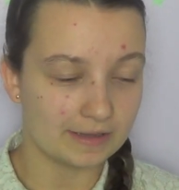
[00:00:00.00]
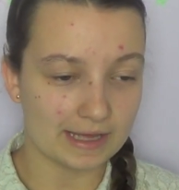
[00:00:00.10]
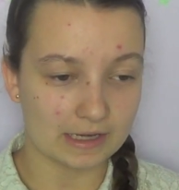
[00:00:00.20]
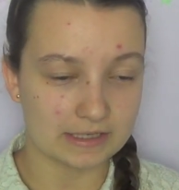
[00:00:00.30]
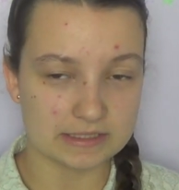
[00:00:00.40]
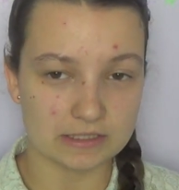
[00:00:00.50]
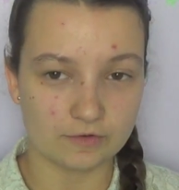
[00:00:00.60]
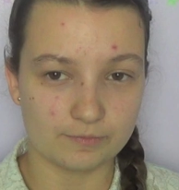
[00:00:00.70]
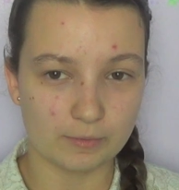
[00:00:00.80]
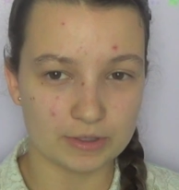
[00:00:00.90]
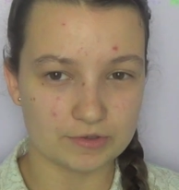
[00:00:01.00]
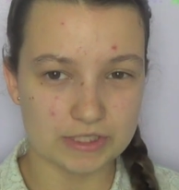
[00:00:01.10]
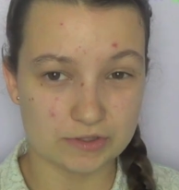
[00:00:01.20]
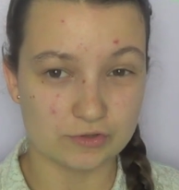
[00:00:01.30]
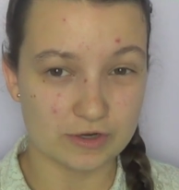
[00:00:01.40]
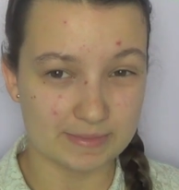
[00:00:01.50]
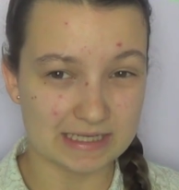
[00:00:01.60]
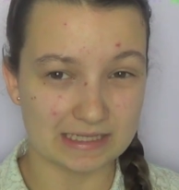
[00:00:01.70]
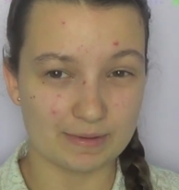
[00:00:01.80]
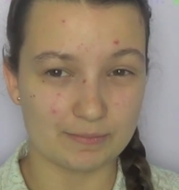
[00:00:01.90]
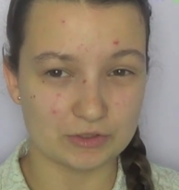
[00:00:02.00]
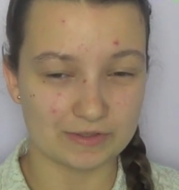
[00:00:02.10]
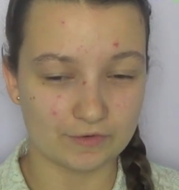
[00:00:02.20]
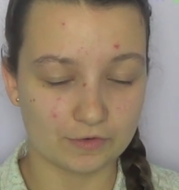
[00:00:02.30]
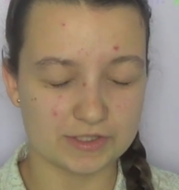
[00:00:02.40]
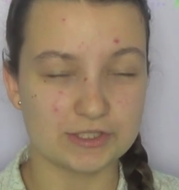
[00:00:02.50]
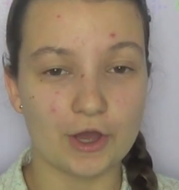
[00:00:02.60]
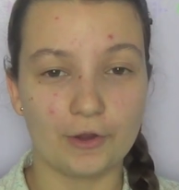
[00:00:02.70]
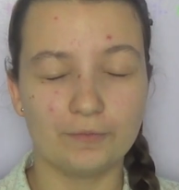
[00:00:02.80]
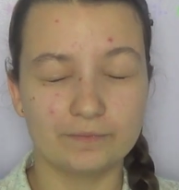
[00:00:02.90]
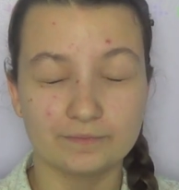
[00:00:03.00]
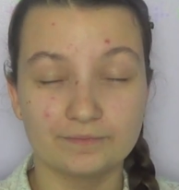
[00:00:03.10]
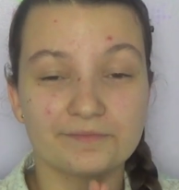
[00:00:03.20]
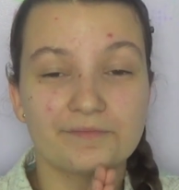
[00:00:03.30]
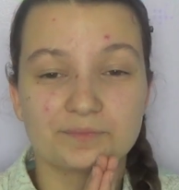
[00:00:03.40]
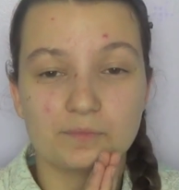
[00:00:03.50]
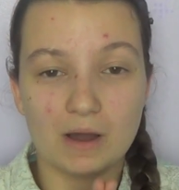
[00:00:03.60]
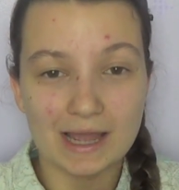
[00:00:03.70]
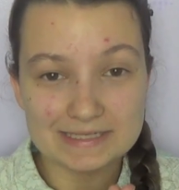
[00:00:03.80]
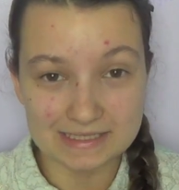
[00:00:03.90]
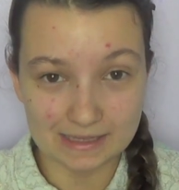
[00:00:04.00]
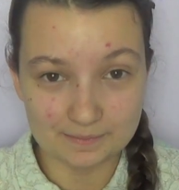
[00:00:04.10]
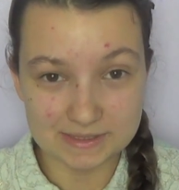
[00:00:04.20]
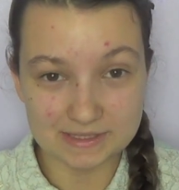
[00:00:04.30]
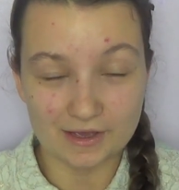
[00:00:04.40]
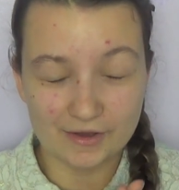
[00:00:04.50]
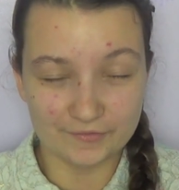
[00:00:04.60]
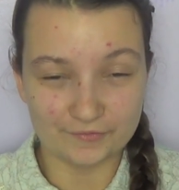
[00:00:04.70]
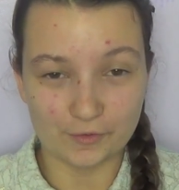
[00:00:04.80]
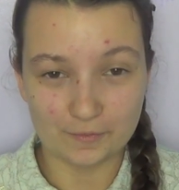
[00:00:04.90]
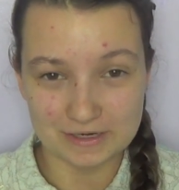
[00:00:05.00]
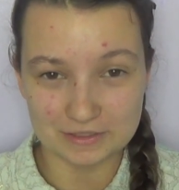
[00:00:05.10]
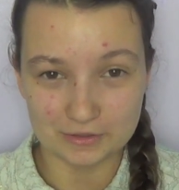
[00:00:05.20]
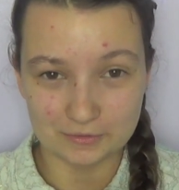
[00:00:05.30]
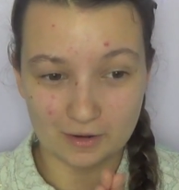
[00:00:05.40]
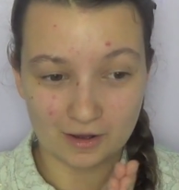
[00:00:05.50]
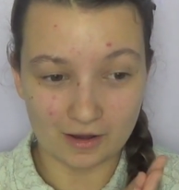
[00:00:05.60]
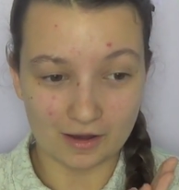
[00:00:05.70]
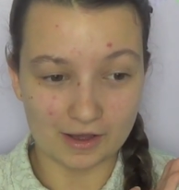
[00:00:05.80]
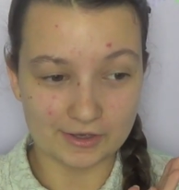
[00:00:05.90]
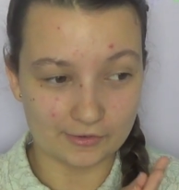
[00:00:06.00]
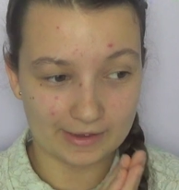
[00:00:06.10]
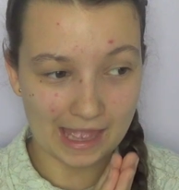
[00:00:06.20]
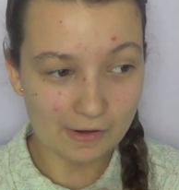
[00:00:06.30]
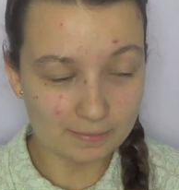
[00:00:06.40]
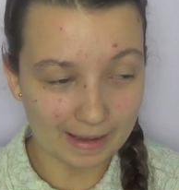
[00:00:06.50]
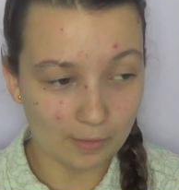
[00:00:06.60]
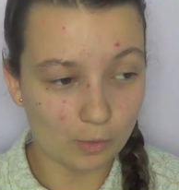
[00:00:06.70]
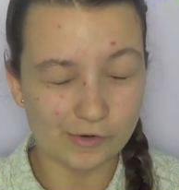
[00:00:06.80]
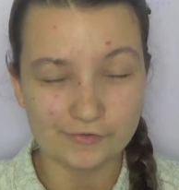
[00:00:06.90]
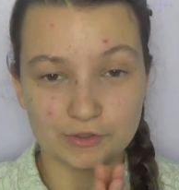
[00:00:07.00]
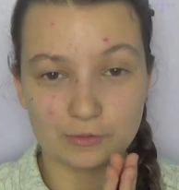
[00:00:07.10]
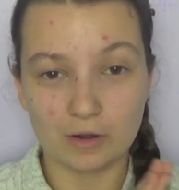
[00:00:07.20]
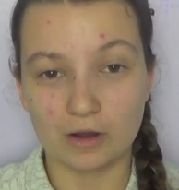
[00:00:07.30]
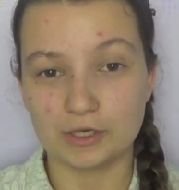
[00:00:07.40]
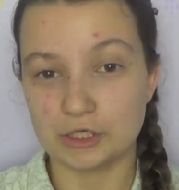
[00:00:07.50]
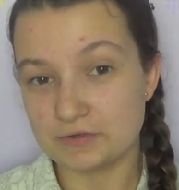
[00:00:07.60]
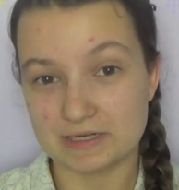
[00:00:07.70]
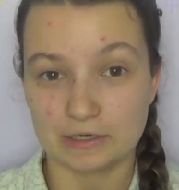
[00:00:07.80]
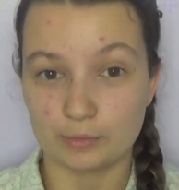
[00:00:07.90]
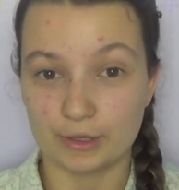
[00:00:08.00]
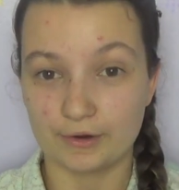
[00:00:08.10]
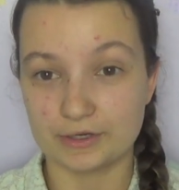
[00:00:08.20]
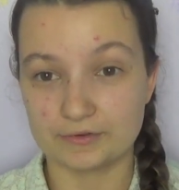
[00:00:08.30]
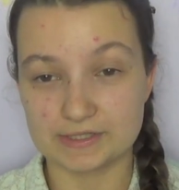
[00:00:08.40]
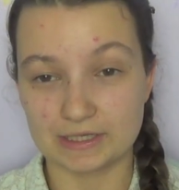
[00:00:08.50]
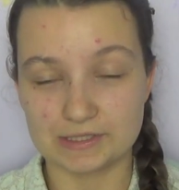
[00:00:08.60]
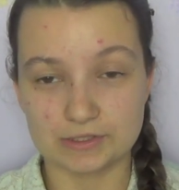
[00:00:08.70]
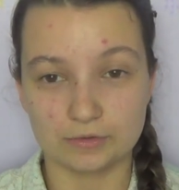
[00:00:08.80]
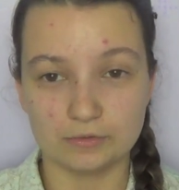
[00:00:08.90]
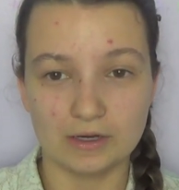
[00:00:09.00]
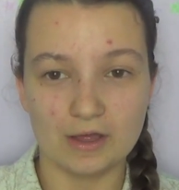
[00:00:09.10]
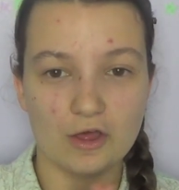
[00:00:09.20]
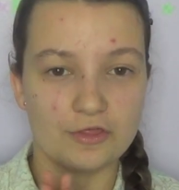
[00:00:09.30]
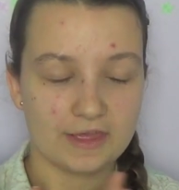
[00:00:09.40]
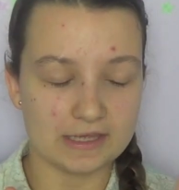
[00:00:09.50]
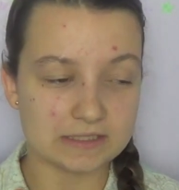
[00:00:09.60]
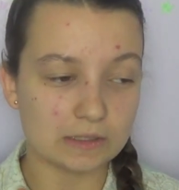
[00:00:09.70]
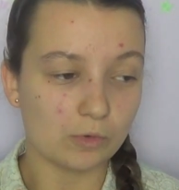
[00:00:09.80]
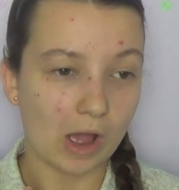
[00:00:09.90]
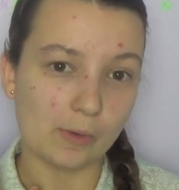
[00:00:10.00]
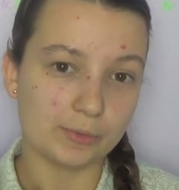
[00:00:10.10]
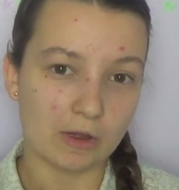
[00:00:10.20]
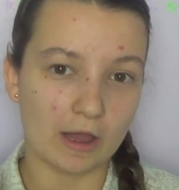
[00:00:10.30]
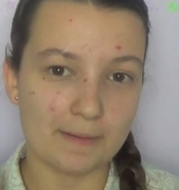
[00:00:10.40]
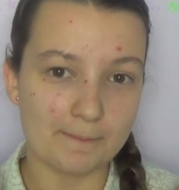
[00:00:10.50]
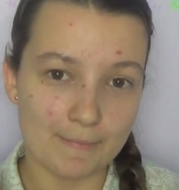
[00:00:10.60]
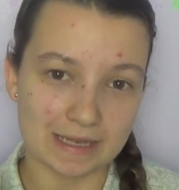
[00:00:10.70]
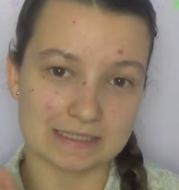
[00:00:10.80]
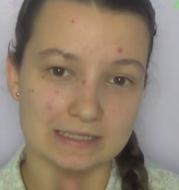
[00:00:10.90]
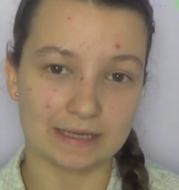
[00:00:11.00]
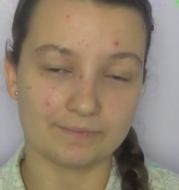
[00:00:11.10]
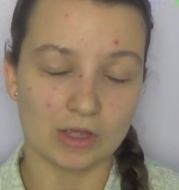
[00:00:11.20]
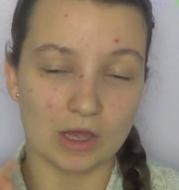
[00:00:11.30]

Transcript: That kind of stuff. But when you're on a school trip, it's a little bit more difficult. So, my tips for when you are going out and about, or if you are new to getting your period and you're still at school, things that will help you out immensely.